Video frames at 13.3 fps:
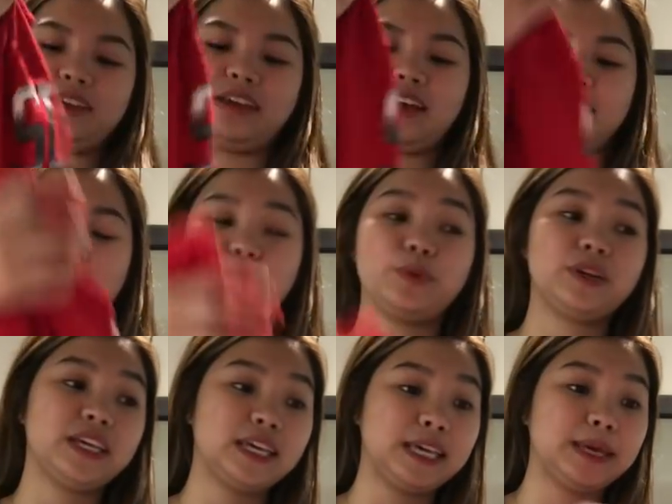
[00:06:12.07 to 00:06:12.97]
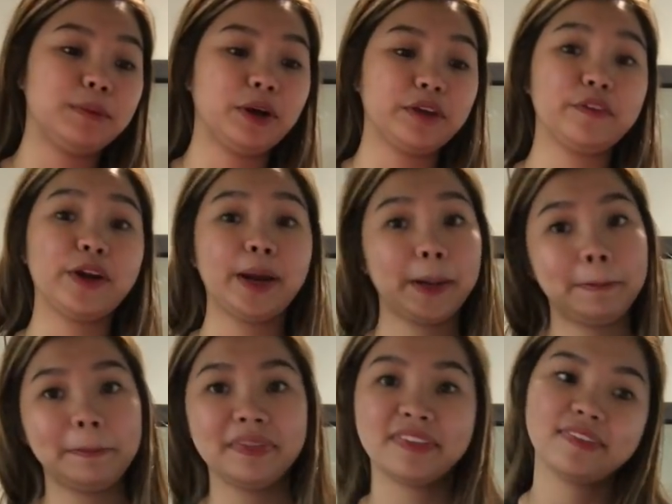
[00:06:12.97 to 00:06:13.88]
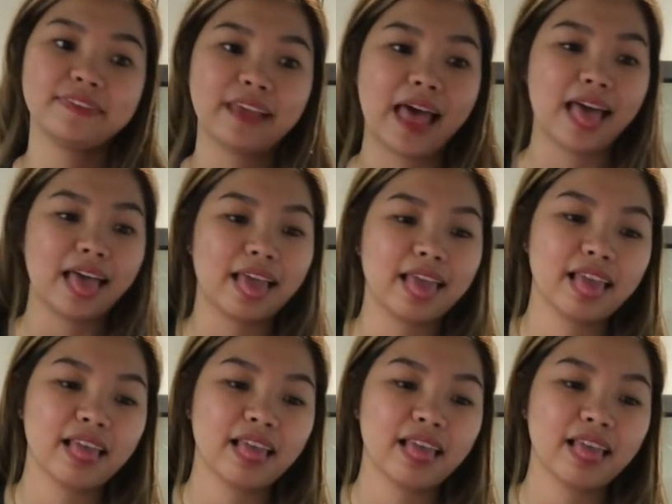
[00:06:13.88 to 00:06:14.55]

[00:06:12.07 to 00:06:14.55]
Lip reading: yeah, that's what he got for himself.